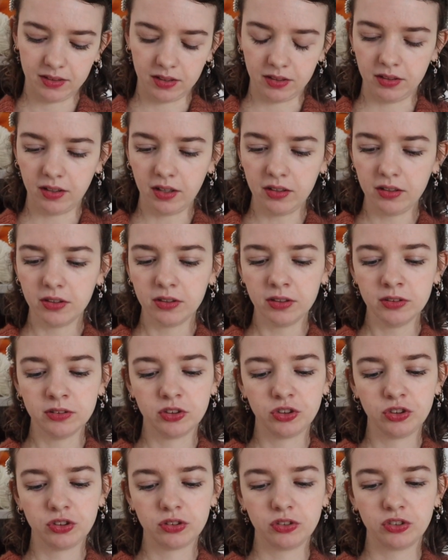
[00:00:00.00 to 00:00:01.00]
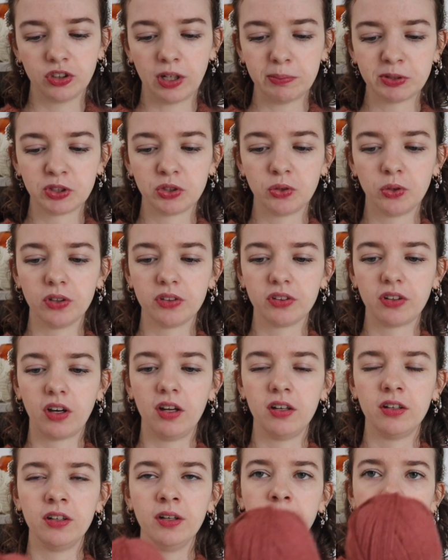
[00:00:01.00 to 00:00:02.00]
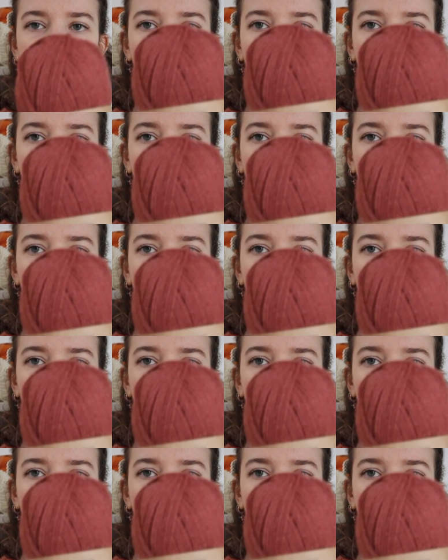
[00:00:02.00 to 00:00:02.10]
another Drop Snort color